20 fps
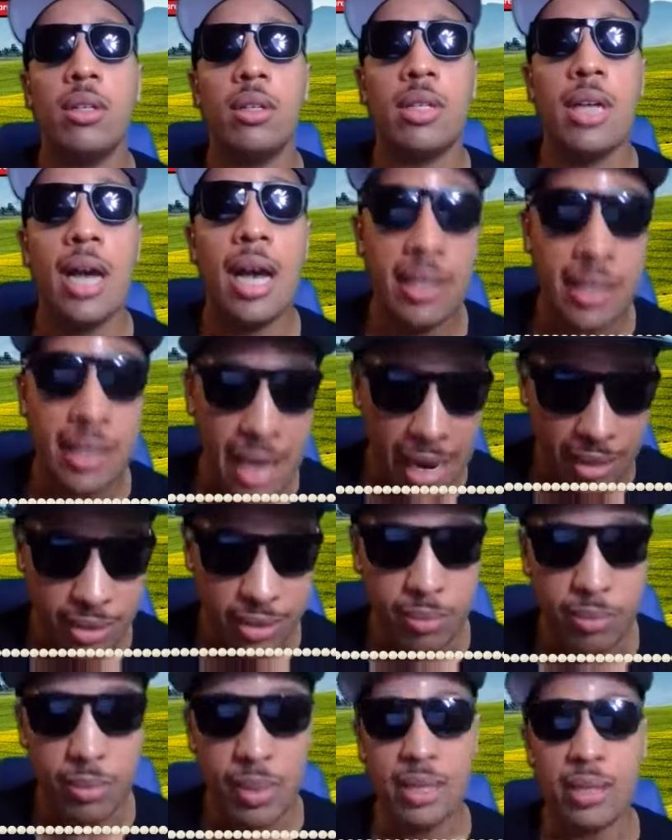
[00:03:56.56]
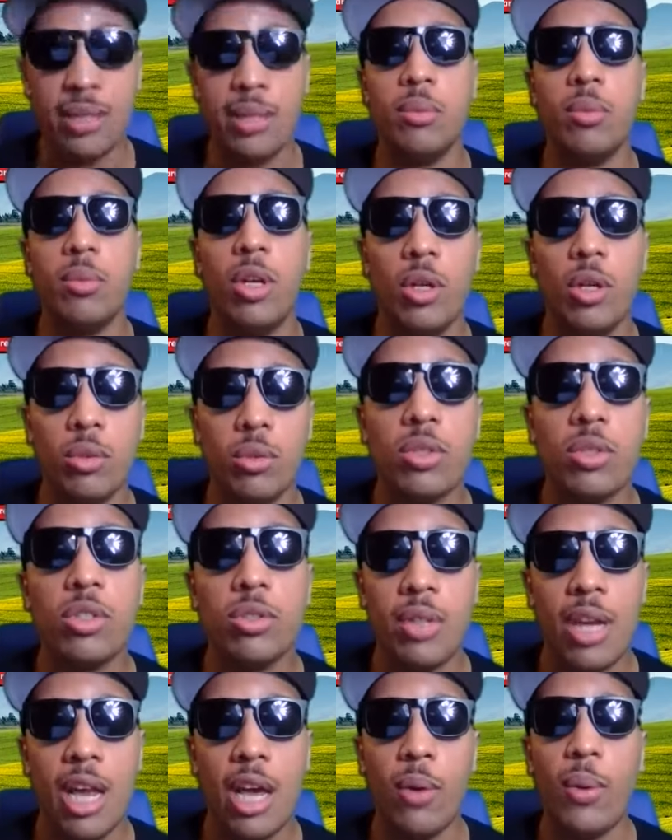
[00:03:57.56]
contact them, let them know.
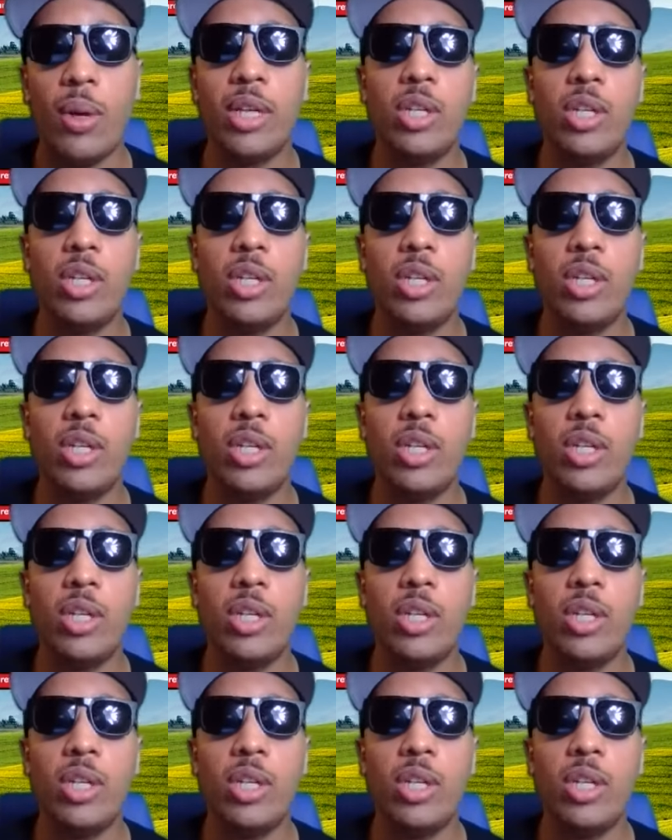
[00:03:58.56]
So that way